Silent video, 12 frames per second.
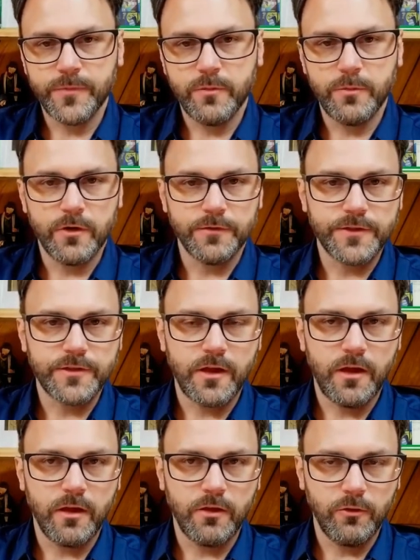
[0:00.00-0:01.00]
the Book
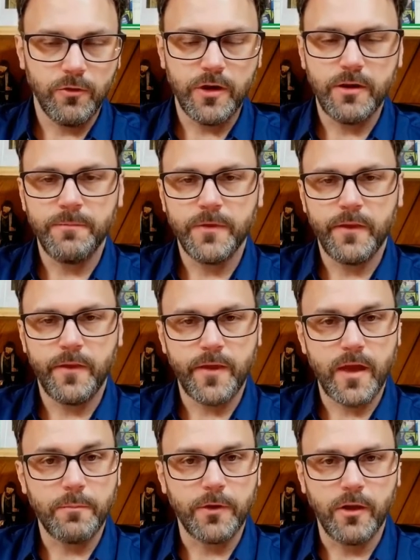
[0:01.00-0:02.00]
of Glory, and then
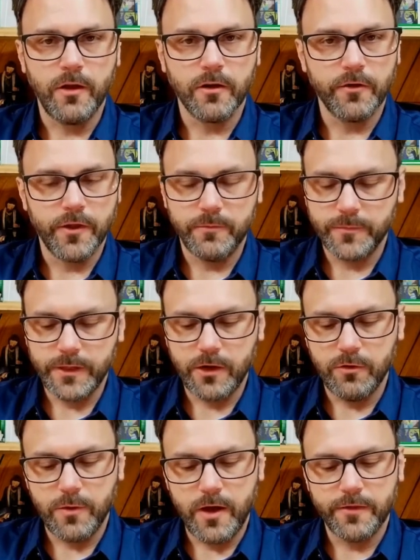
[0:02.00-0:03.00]
the epilogue, or the
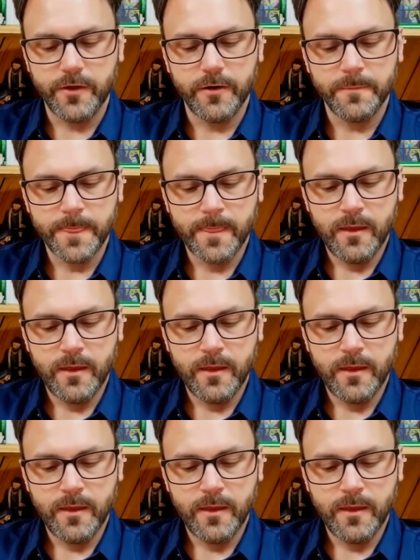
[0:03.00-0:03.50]
denouement there.